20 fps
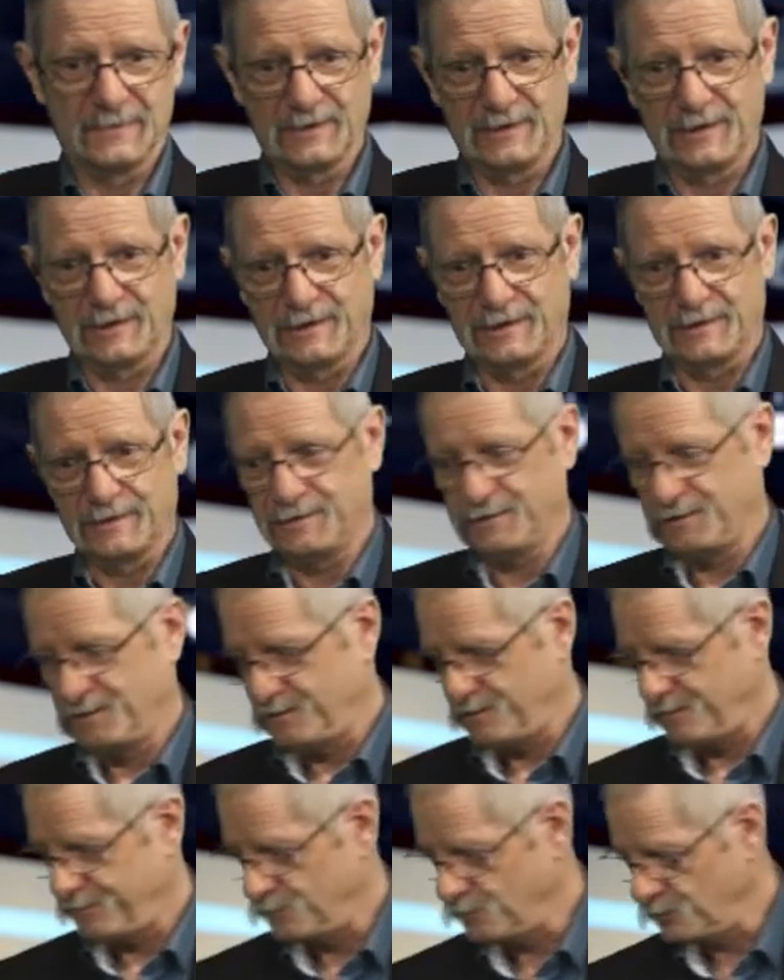
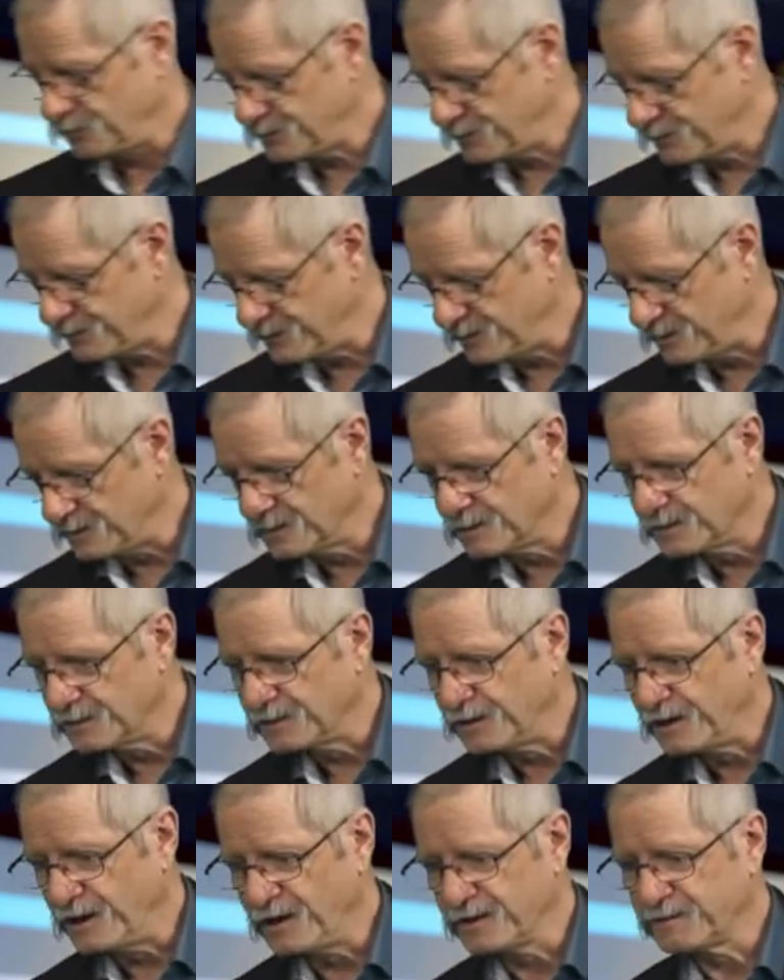If you looked at the
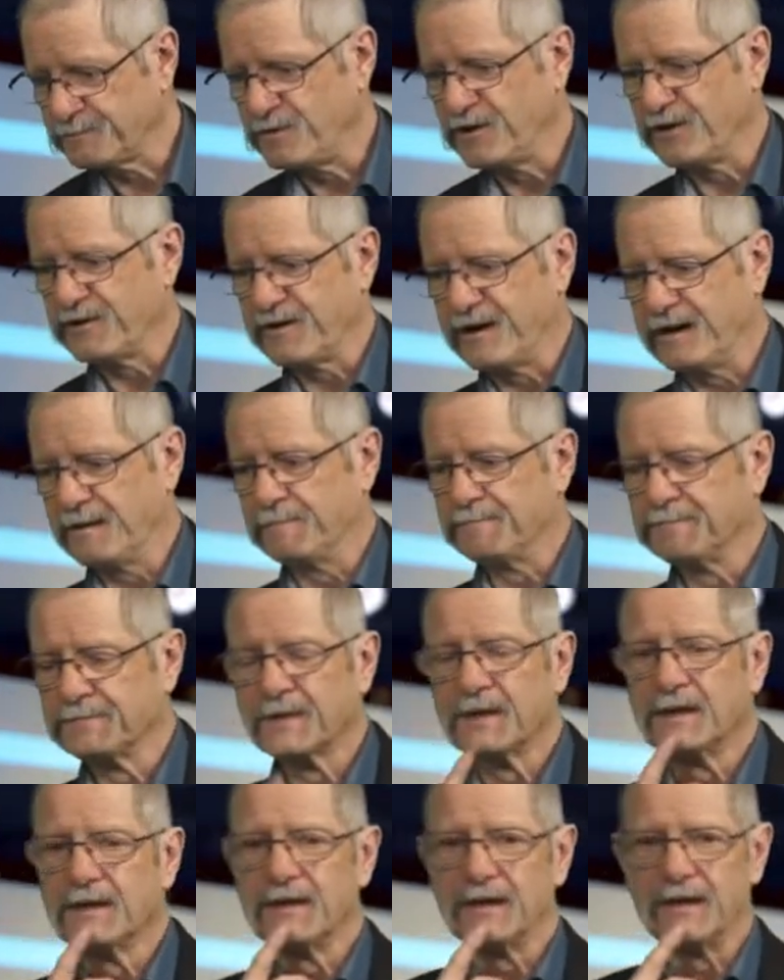last program,
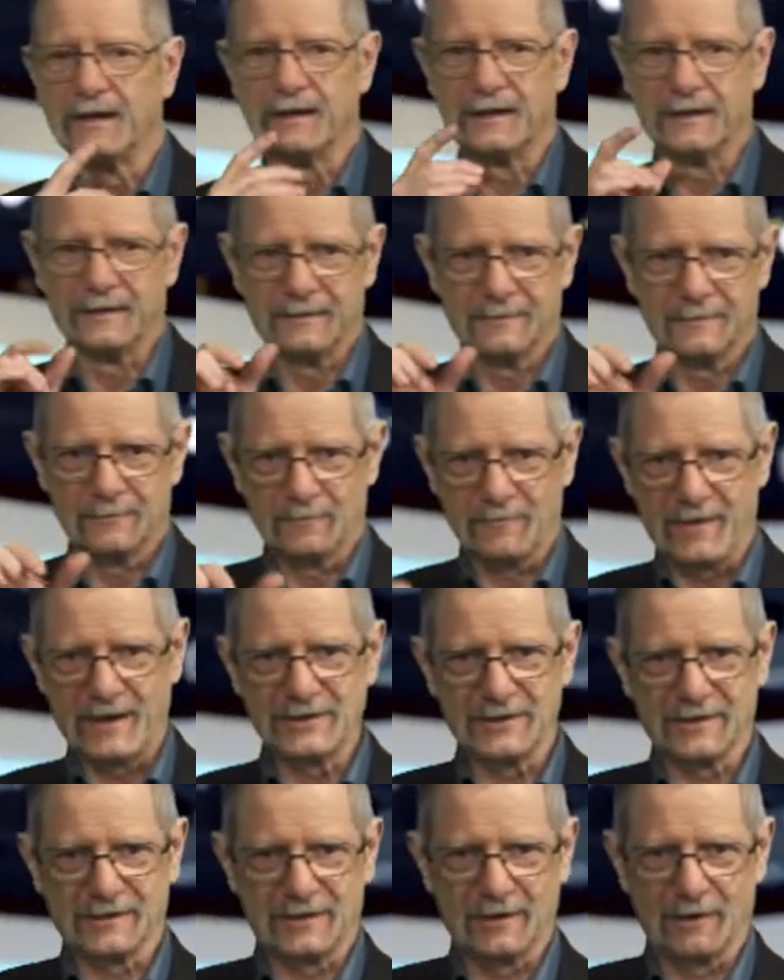
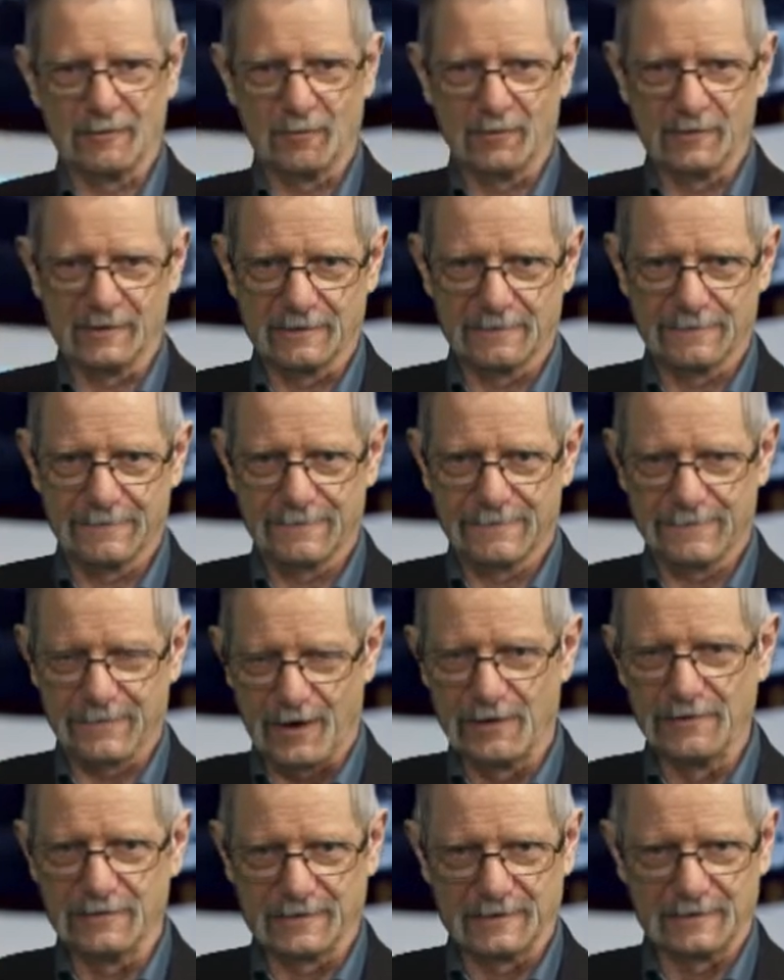register was
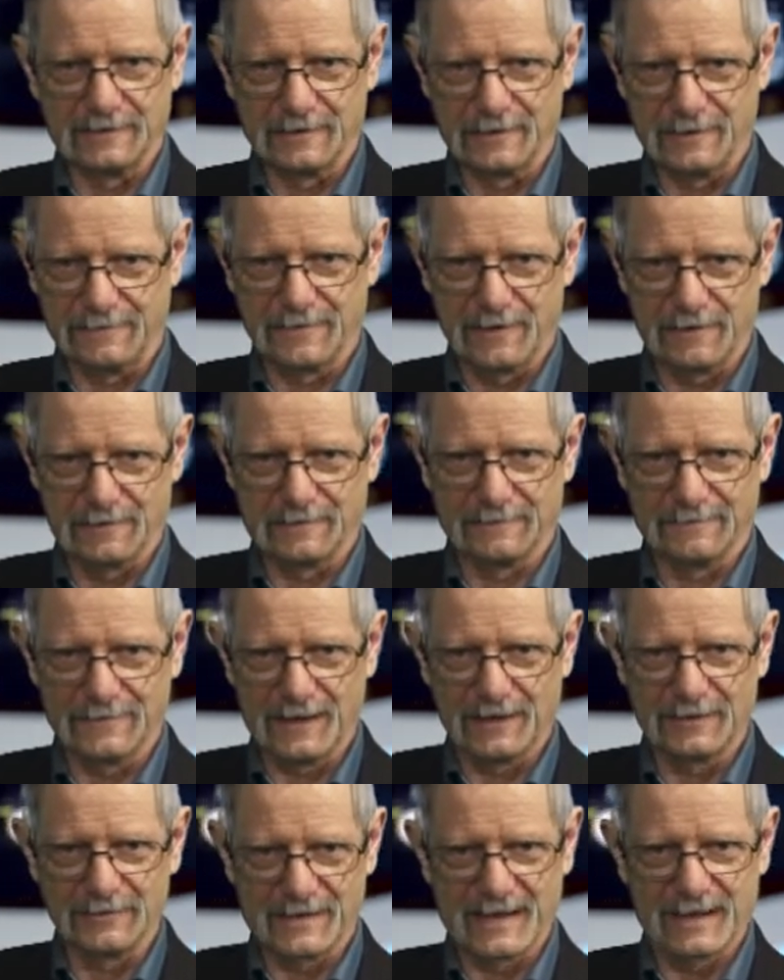frozen, the frozen
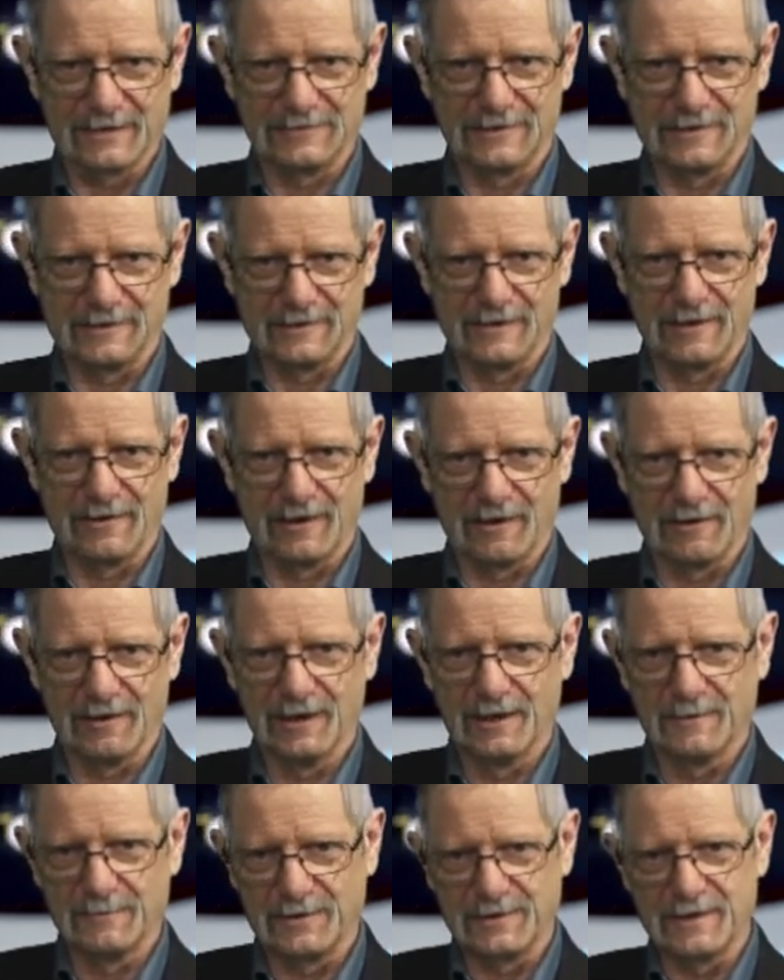value counter 0.
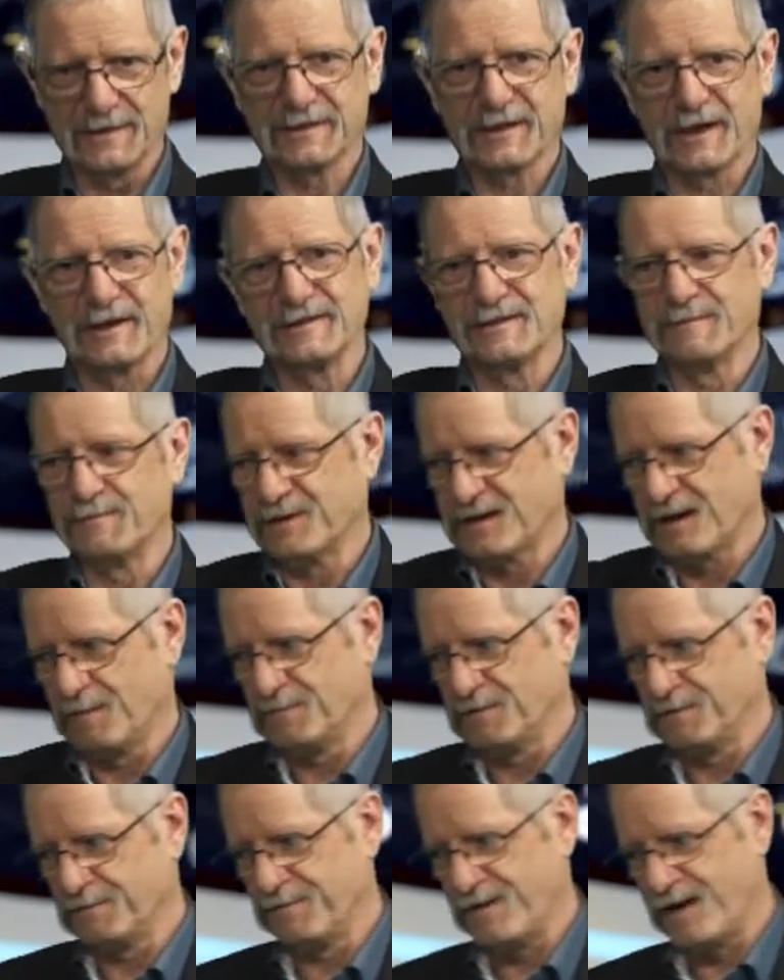But in this case, it
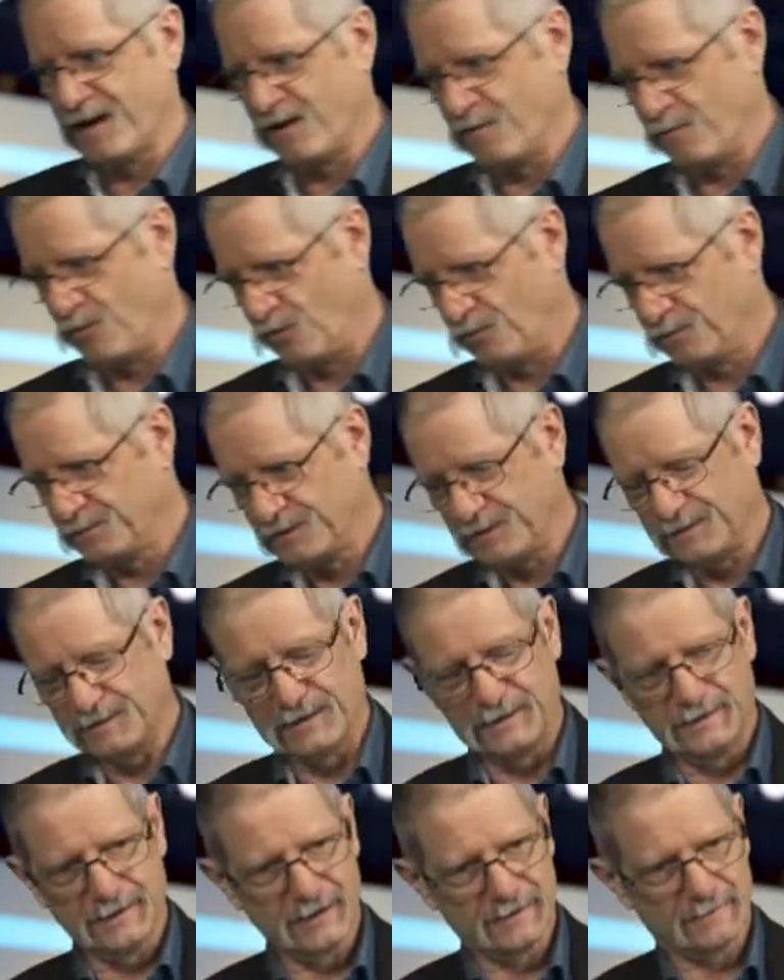becomes a variable.
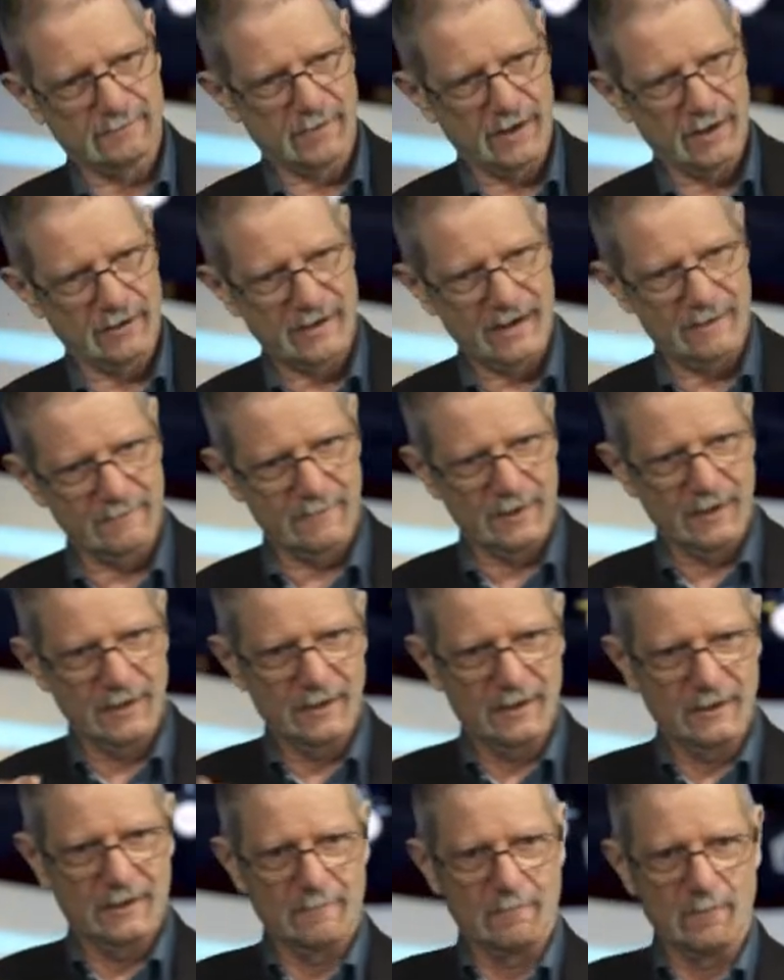In this program,
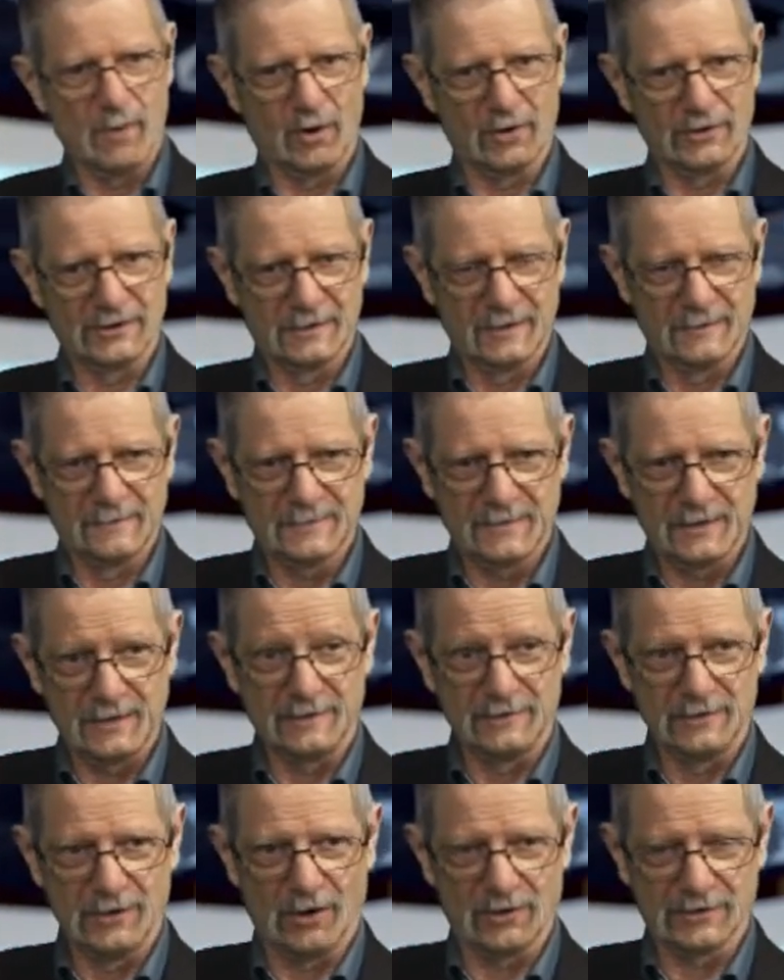mod
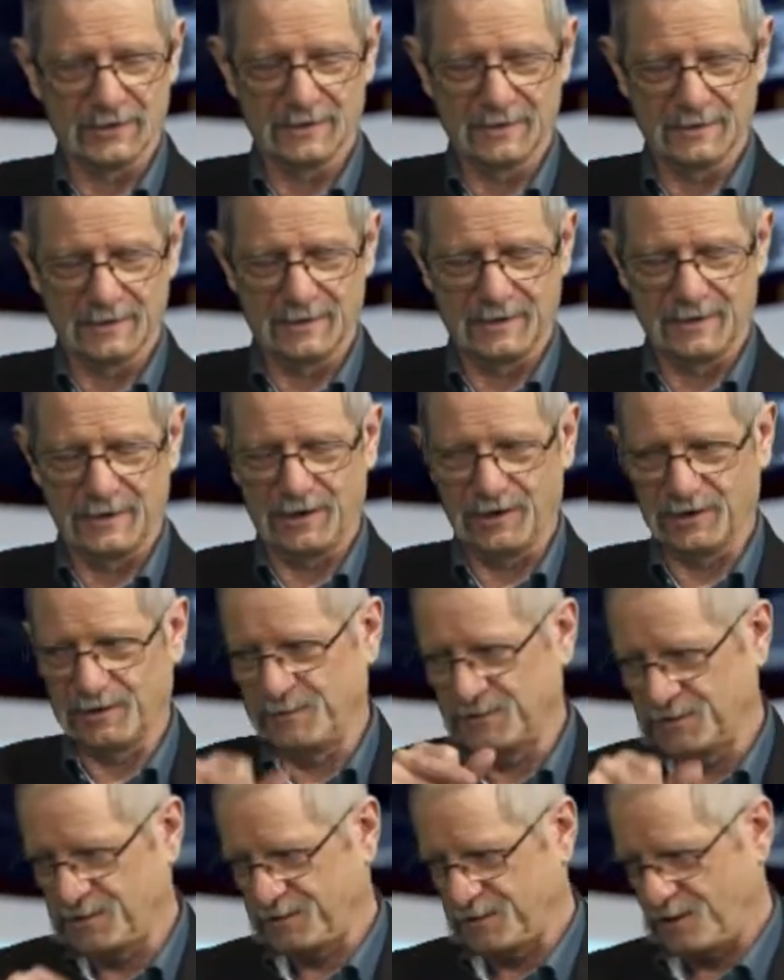is not an
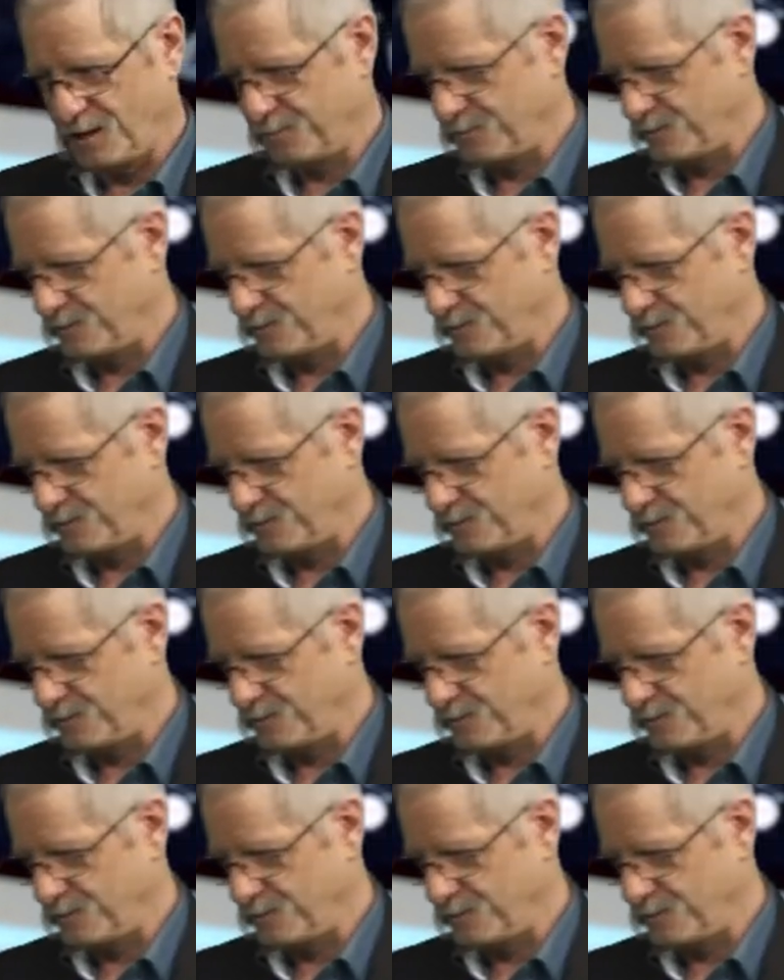argument to start,